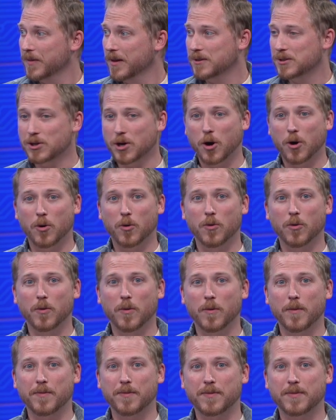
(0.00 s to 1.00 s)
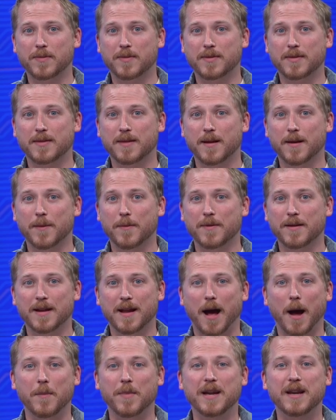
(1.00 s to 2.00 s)
So,
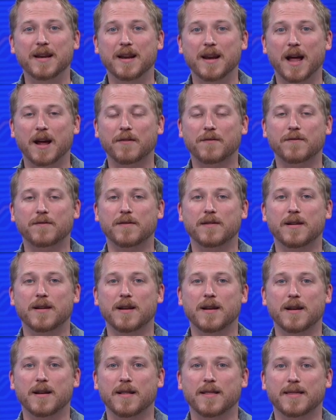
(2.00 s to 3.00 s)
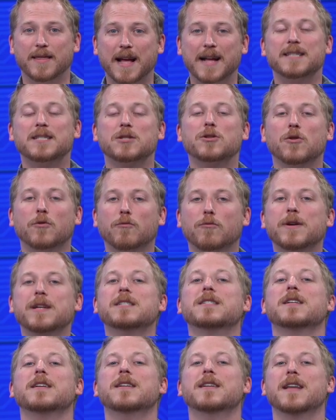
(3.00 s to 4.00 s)
I mean, that's the
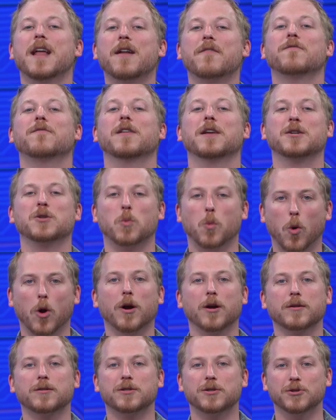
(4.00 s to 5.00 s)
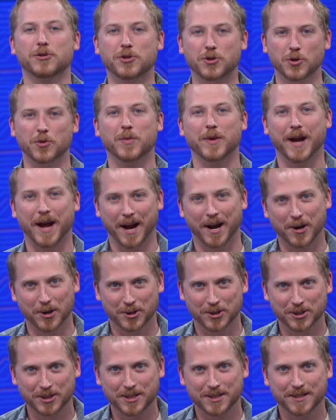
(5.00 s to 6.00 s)
reason Netflix works, you stupid
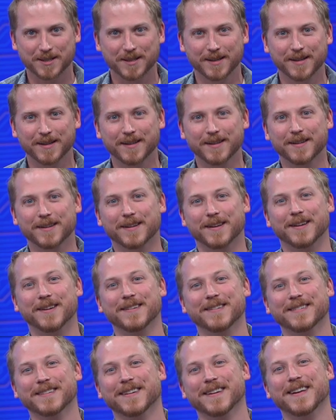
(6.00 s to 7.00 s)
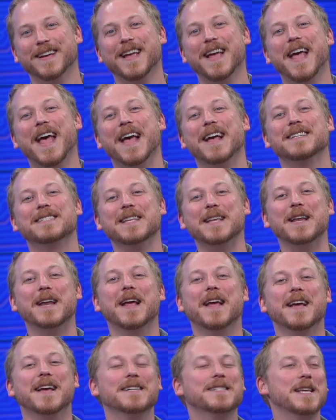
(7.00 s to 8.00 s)
hackers. is
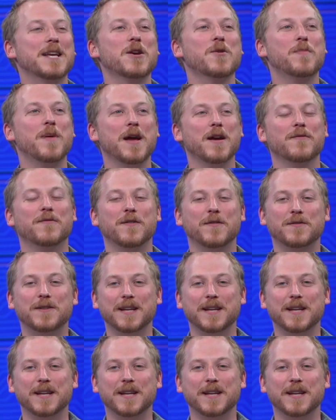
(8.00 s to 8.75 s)
that you're paying 15?